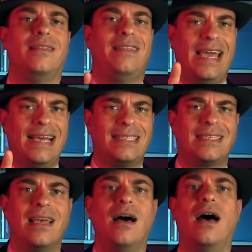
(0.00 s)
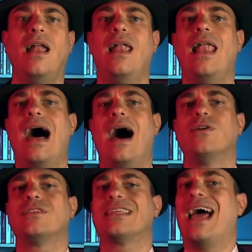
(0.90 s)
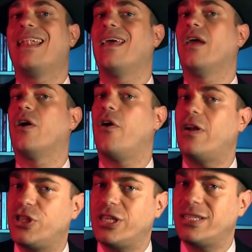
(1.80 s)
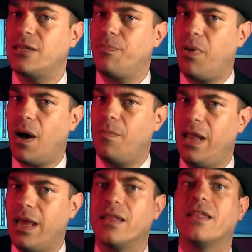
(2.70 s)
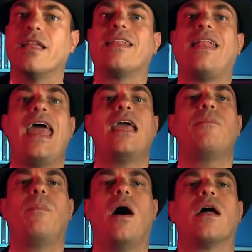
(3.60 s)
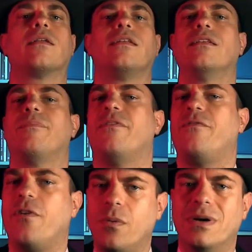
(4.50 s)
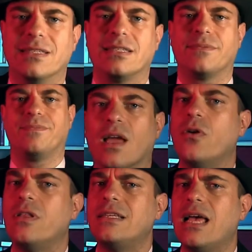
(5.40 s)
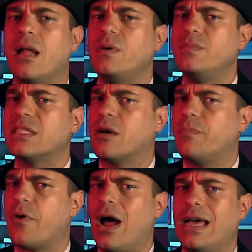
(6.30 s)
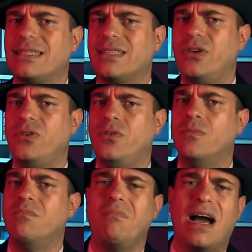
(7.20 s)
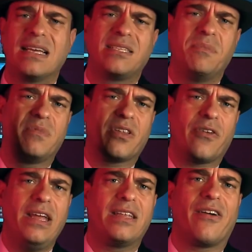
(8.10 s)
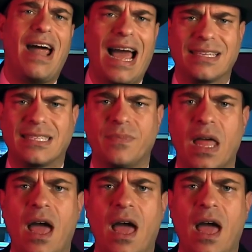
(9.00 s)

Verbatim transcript: This allows and encourages the public to take part in the performance. Kuti's albums comprise 2, maximum 3 tracks.